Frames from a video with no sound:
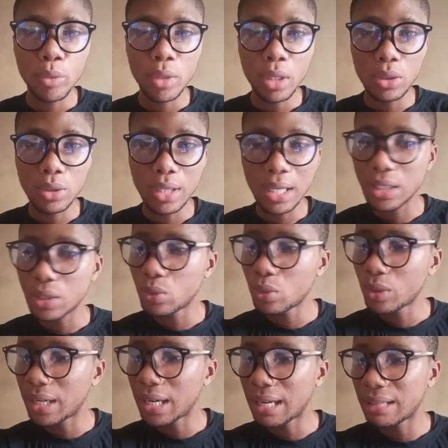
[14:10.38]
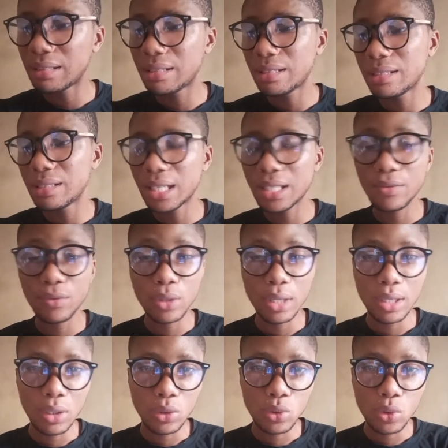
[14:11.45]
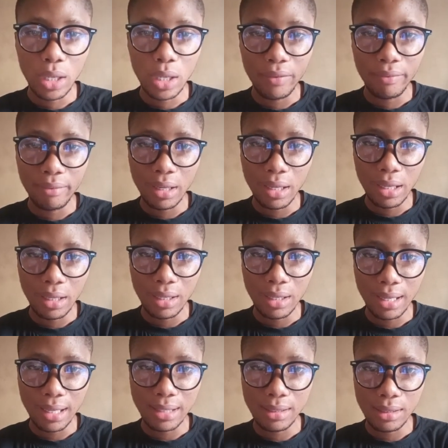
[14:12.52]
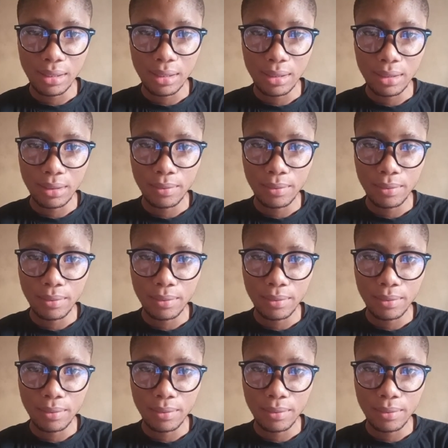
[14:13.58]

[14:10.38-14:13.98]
So that is what that additive stands for. And you also have lysine,